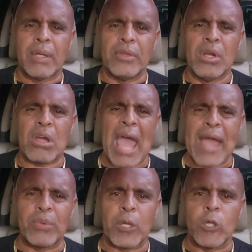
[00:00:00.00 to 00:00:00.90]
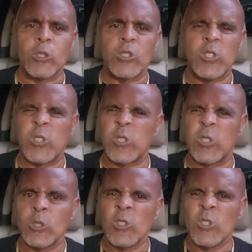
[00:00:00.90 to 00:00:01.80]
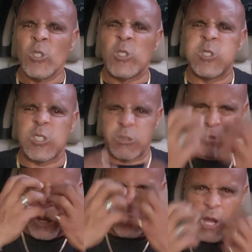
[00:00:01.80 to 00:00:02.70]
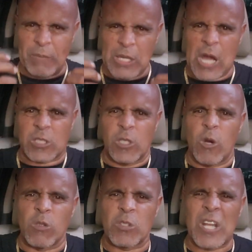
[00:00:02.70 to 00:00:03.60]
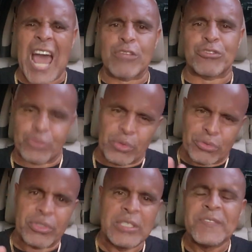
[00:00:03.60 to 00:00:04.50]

and you look angry, smoke coming out your nose, your nostrils,